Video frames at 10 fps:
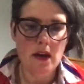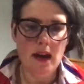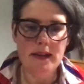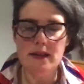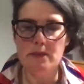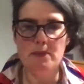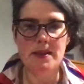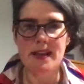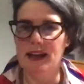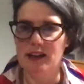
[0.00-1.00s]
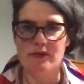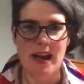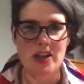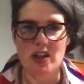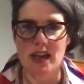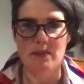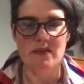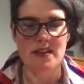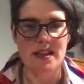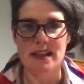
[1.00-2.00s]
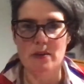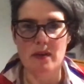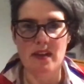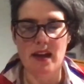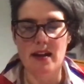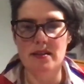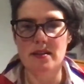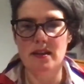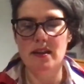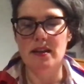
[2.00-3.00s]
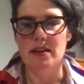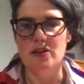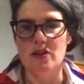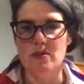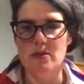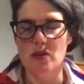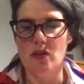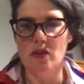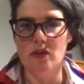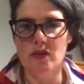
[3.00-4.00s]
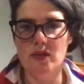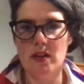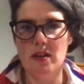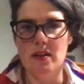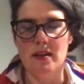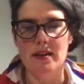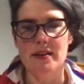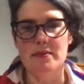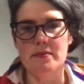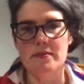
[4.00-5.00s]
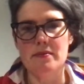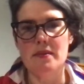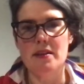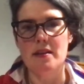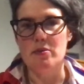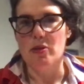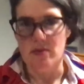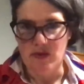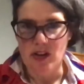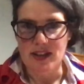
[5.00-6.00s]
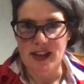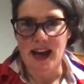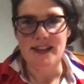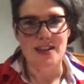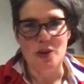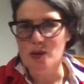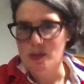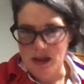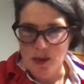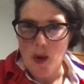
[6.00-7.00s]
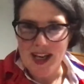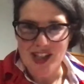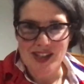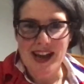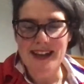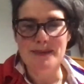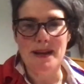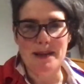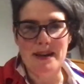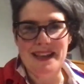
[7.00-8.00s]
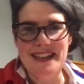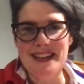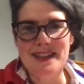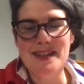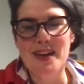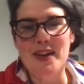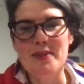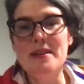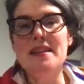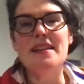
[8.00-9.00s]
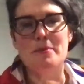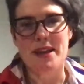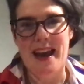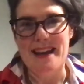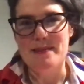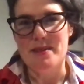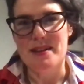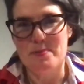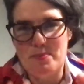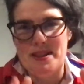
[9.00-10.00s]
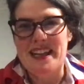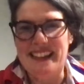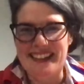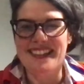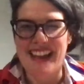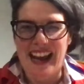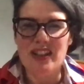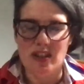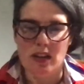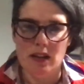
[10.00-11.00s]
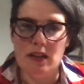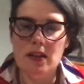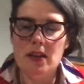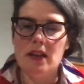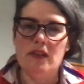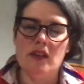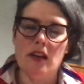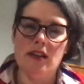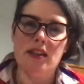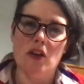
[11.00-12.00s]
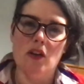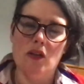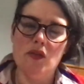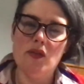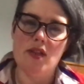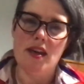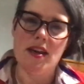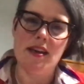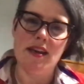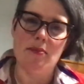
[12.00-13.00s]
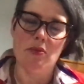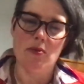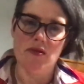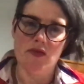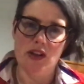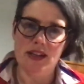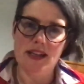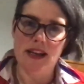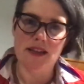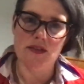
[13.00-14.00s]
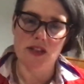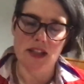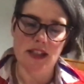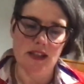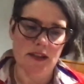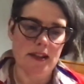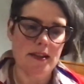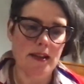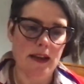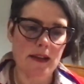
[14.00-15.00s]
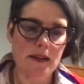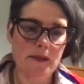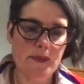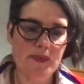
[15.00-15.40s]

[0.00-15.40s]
And there's a particular regime for dealing with that in terms of um, the Employment Rights Act. It used to be the Wages Act many, many years ago. It became a particular section, if you like, of the Employment Rights Act of 1996.